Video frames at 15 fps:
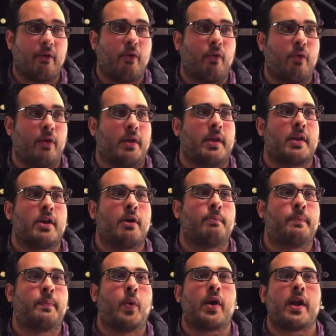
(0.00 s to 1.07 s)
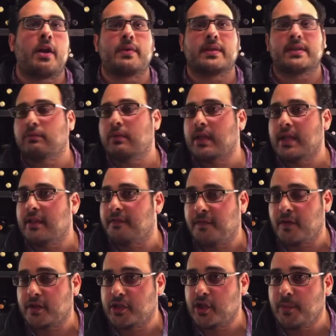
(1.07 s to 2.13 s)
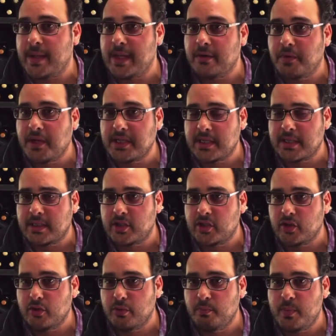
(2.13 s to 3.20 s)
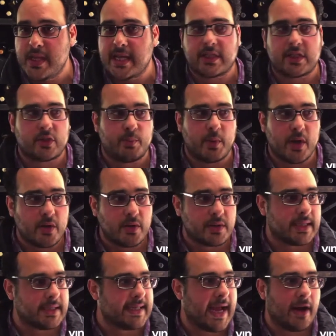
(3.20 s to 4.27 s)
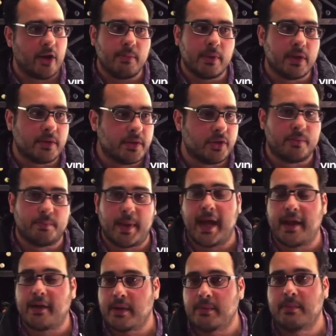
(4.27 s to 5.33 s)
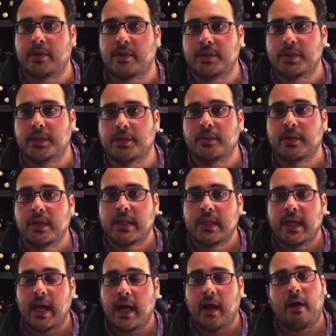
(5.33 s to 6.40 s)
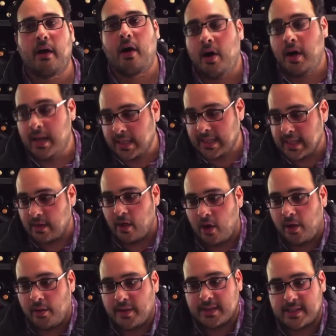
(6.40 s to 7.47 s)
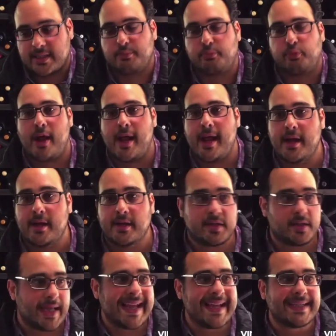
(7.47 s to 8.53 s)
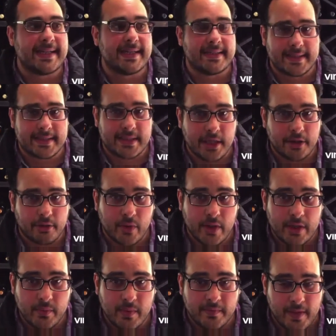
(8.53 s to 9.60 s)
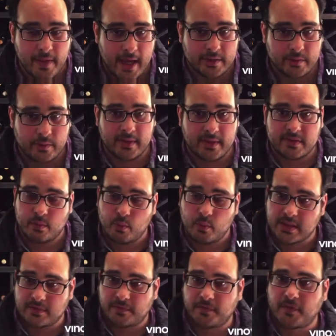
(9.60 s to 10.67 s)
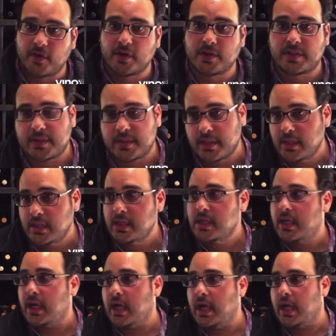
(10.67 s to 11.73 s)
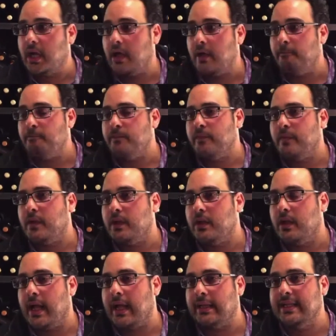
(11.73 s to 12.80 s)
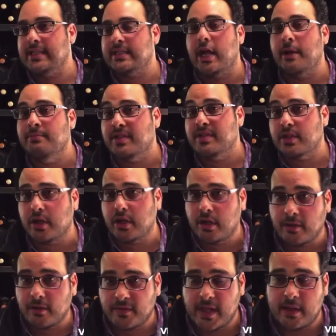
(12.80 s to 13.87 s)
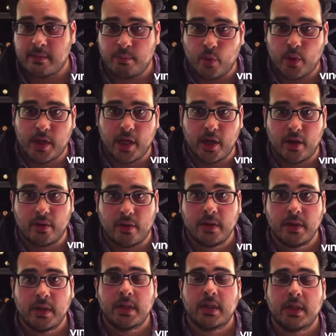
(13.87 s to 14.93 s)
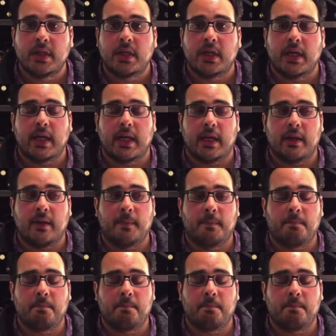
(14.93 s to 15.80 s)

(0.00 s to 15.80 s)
you know, Bordeaux was the, really the first European region to be exposed to downy mildew and powdery mildew. Uh, all, and again, all this is prior to 1863 when phylloxera was, was first uh, at least observed in Bordeaux. Um,